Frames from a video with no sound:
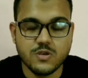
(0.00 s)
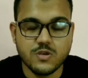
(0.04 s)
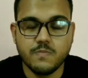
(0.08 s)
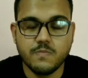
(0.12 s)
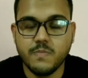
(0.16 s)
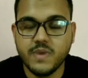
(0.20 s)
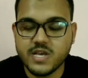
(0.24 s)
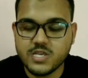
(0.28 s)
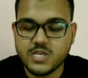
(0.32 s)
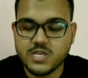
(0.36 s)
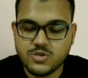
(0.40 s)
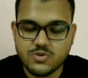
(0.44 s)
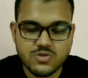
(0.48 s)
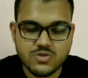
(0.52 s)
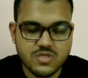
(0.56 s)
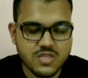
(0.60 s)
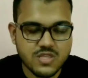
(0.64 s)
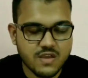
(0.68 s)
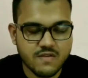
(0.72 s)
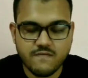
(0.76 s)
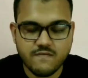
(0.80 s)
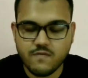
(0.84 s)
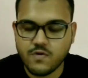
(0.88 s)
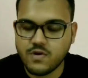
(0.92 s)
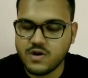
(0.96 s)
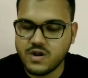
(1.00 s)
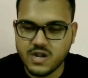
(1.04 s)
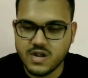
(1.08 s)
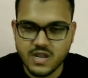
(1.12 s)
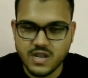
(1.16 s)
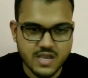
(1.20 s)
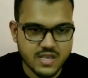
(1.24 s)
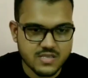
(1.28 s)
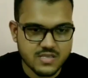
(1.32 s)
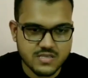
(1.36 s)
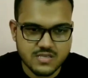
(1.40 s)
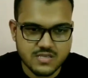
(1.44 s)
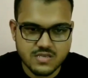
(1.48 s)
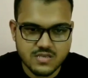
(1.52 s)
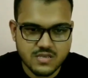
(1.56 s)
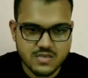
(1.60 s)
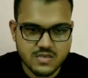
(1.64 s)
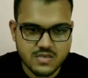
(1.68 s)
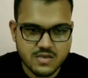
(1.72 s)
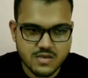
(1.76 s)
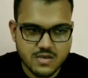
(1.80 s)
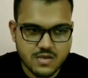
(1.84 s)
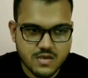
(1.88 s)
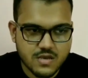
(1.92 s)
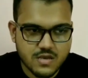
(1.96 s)
makes you think for days.
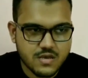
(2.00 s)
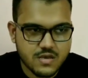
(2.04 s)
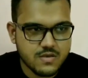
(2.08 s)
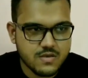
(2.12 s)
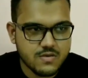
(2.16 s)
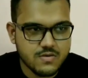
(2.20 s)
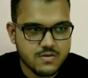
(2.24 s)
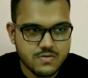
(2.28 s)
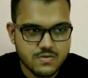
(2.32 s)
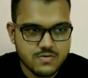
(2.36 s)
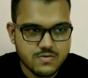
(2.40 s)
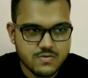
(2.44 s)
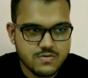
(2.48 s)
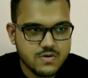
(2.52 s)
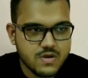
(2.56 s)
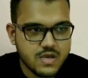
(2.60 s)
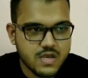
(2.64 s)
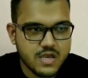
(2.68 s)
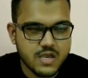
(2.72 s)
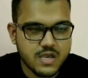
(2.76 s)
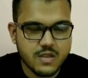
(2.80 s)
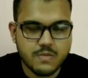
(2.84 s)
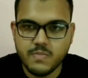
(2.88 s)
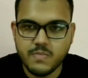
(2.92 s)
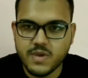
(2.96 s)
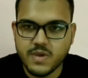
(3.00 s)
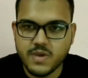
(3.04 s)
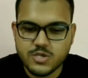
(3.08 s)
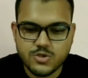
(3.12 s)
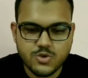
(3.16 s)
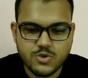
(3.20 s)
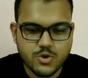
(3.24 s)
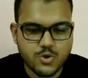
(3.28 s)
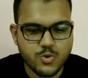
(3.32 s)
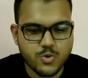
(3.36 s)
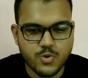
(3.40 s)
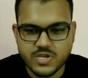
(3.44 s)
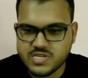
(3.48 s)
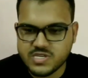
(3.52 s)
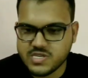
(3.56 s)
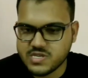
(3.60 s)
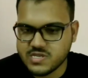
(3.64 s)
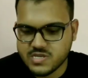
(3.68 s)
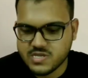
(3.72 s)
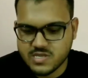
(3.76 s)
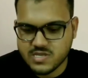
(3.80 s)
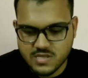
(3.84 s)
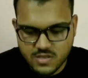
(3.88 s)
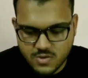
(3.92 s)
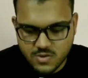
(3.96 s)
You know, it makes you
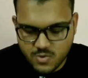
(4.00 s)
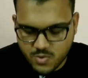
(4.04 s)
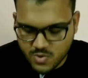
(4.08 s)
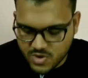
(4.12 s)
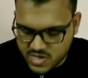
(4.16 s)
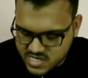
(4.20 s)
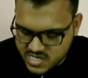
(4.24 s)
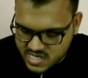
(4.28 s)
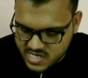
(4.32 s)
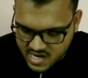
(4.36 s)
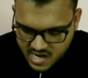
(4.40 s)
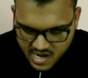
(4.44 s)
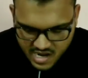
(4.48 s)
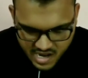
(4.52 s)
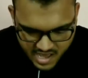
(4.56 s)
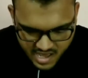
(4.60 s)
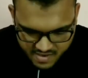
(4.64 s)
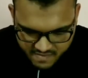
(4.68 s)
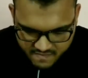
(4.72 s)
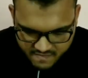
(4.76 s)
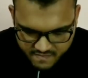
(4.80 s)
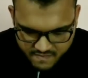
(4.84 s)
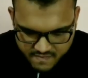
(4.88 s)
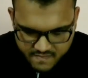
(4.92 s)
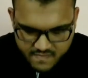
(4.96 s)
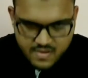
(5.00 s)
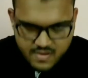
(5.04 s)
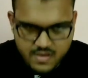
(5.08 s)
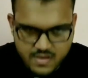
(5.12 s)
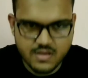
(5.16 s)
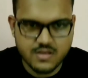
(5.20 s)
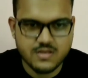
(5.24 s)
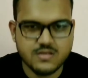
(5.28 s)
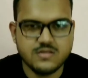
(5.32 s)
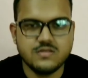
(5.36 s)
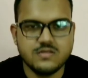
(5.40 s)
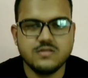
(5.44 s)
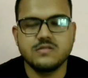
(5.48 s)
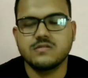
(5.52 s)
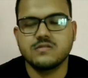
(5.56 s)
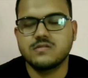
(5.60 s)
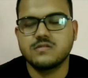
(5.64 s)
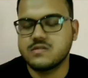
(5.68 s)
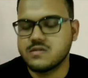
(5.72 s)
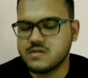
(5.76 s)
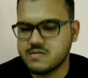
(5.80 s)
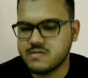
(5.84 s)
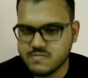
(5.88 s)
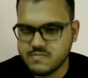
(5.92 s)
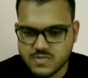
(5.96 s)
question life. It's
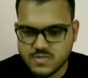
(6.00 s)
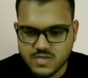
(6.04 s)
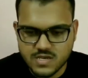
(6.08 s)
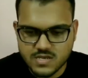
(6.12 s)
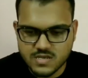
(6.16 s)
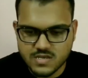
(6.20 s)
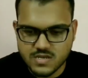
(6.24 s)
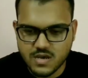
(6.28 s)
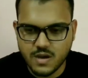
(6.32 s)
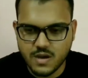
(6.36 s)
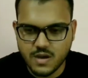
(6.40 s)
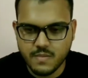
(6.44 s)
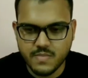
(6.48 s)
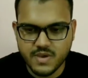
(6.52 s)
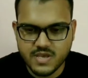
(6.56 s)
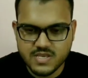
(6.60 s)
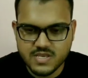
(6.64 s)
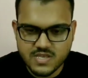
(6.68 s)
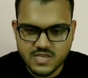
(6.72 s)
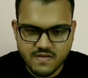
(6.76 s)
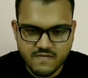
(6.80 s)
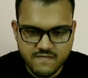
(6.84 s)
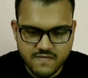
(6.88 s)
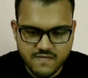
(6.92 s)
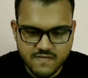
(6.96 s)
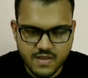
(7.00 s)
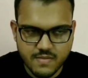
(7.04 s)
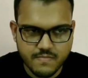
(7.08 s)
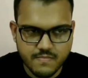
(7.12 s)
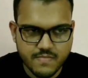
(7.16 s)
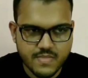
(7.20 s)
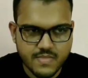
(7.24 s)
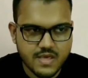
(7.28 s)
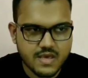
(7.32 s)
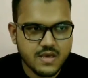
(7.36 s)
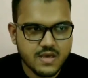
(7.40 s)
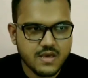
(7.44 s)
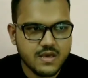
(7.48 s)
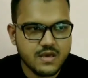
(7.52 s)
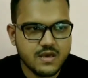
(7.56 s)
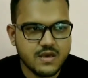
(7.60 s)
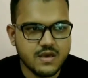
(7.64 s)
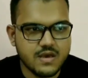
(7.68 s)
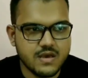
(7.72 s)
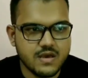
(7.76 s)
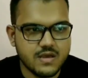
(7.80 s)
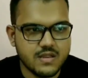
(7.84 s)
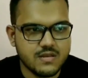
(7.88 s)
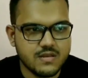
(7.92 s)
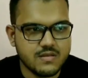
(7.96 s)
just an amazing film,
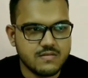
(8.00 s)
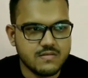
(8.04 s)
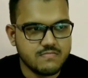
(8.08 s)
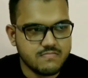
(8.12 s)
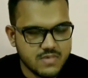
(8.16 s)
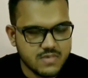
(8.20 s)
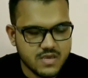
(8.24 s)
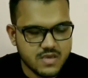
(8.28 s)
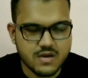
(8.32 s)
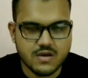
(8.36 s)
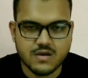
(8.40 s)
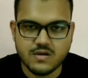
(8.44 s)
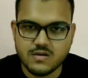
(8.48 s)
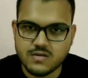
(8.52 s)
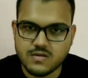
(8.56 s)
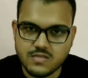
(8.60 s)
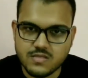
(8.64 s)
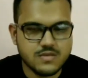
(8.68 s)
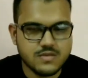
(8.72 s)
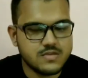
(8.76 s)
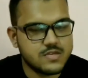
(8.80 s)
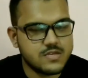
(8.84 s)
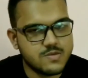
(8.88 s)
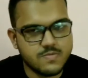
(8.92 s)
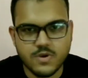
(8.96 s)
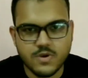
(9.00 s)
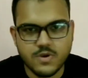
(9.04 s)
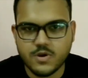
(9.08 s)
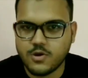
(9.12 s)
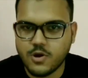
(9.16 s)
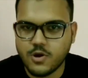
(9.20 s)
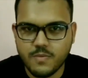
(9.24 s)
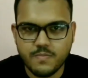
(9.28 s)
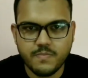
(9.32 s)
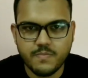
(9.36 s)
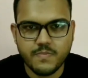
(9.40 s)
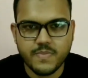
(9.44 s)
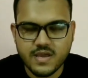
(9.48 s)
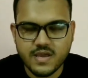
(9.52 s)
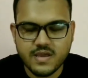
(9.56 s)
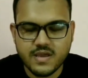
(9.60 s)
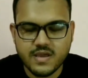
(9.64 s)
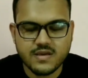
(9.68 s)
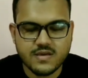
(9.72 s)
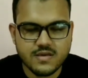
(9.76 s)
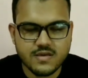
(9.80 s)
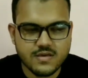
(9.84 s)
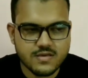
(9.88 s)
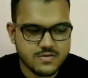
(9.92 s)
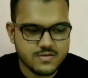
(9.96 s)
and yeah, this is my top
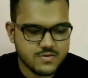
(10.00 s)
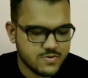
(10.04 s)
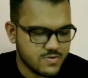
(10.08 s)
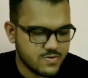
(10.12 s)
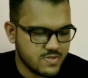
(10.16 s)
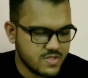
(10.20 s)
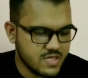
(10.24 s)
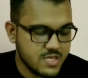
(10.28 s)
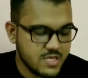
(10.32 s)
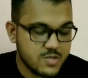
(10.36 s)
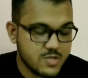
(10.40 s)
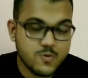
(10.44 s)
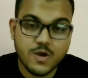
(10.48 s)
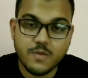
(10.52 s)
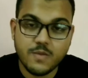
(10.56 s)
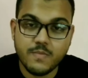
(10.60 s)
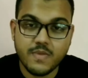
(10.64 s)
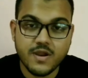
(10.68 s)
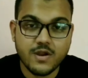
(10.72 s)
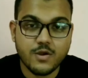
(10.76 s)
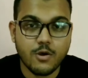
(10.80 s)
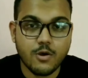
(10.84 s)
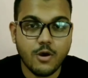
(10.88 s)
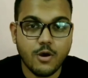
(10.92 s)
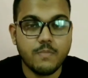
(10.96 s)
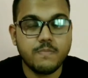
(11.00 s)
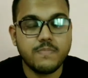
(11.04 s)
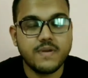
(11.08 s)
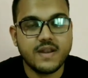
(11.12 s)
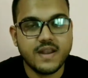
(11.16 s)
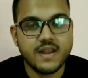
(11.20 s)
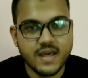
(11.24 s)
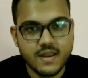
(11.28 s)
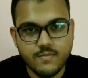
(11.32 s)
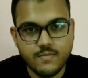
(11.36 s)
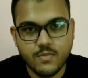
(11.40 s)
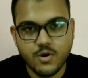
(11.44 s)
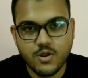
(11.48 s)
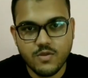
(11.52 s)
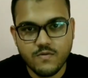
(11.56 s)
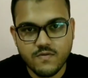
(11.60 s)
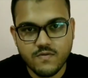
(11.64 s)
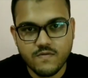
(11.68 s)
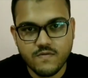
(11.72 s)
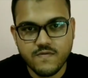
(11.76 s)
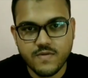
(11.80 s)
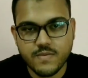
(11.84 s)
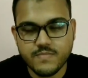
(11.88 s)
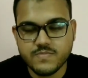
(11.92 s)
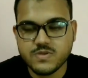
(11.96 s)
pick. So these were my top 10 Bollywood
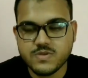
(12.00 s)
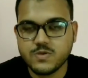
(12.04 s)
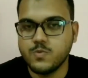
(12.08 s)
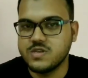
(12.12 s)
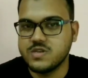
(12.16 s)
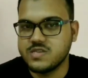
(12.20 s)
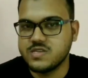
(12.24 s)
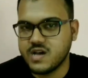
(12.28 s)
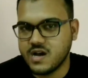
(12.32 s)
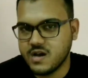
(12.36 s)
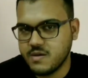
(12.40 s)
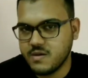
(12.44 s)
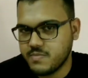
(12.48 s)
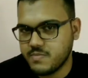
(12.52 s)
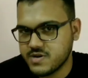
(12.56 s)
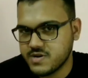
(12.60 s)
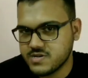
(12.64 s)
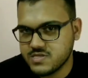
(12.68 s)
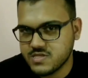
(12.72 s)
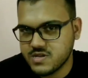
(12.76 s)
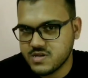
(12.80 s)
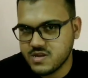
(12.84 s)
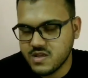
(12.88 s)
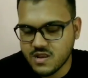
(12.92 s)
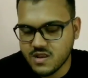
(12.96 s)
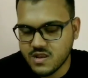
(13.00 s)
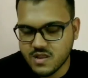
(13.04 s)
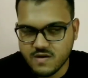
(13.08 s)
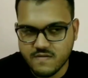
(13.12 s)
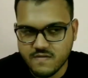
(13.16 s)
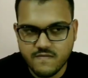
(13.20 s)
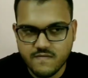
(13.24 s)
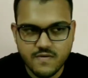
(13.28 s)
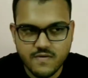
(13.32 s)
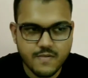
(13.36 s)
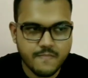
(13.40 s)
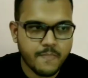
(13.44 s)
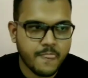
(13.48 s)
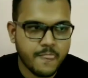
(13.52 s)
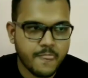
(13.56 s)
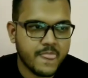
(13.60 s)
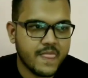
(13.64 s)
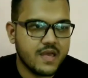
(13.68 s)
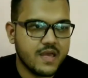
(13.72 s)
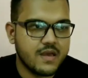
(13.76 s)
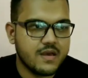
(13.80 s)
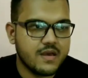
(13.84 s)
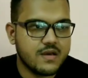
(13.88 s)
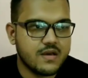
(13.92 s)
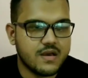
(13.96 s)
films which I personally love,
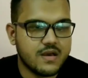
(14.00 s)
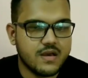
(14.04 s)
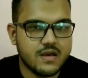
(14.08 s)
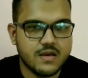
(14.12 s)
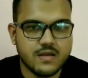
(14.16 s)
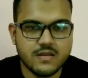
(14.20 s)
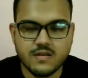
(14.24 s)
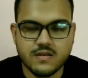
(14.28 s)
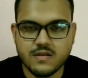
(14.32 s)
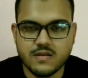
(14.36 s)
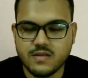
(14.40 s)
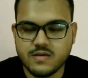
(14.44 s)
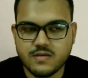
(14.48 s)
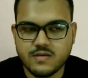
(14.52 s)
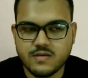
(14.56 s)
and